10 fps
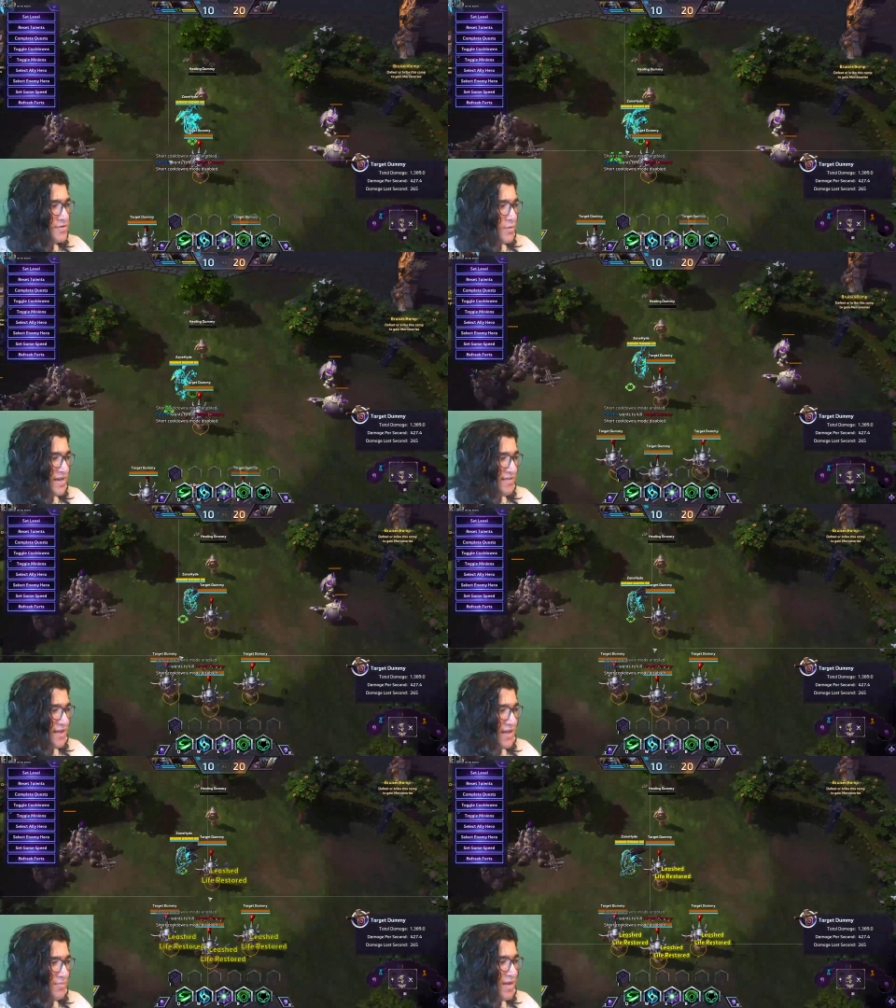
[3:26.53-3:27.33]
to winning the
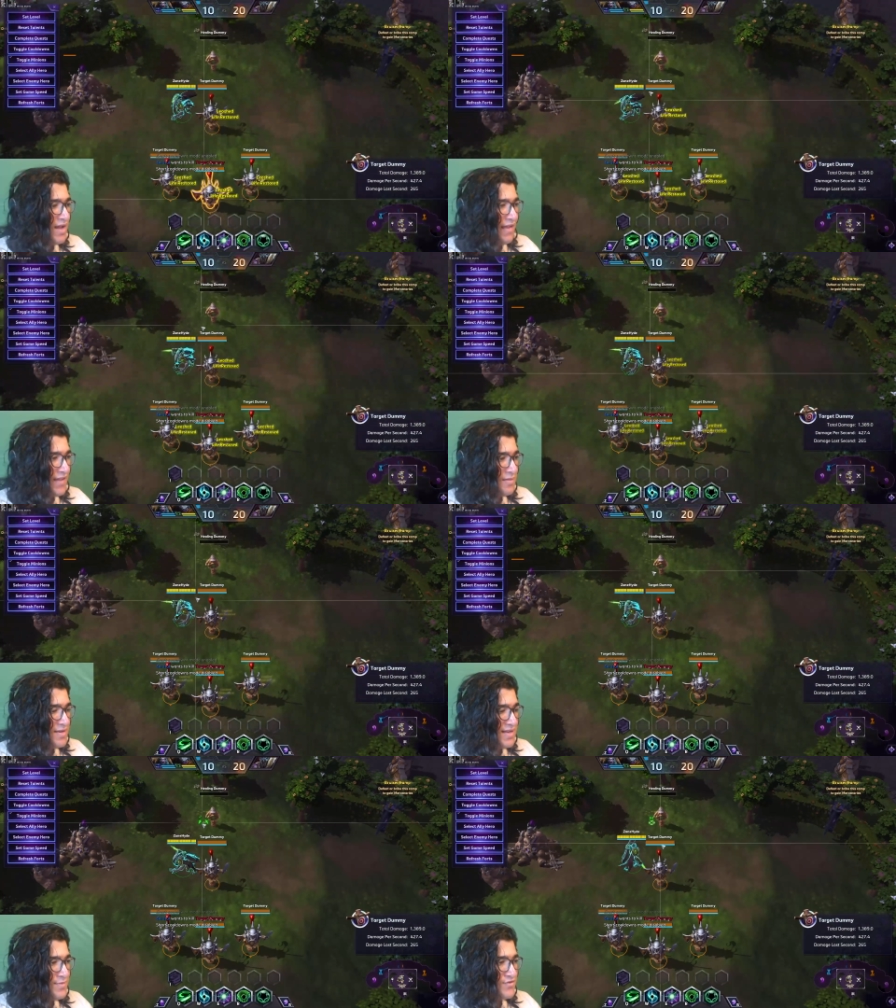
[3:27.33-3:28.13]
game, and the
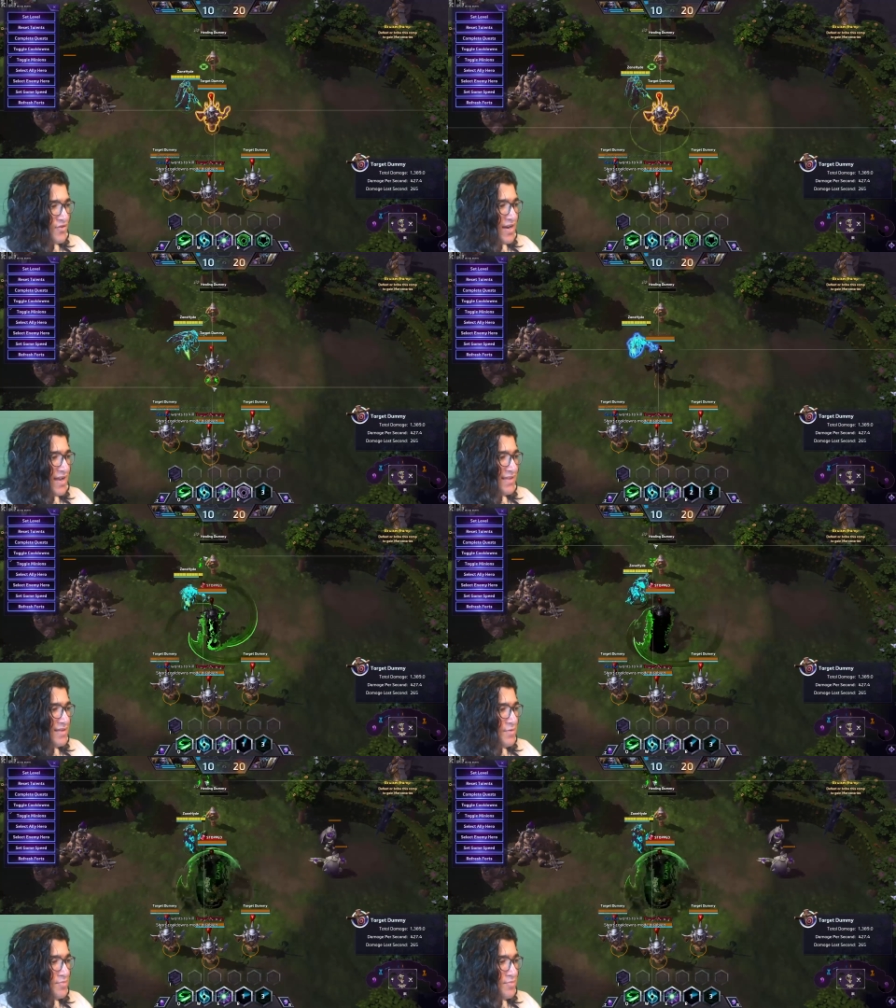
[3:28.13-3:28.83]
enemy team is running at them.